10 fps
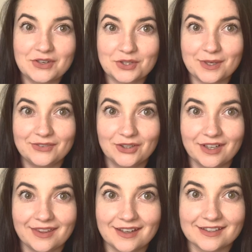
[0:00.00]
Should we have a
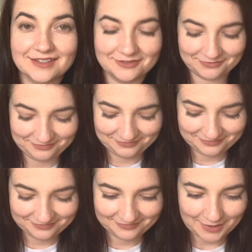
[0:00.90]
look at these?
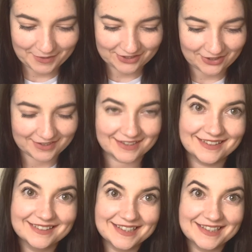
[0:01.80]
I'm excited.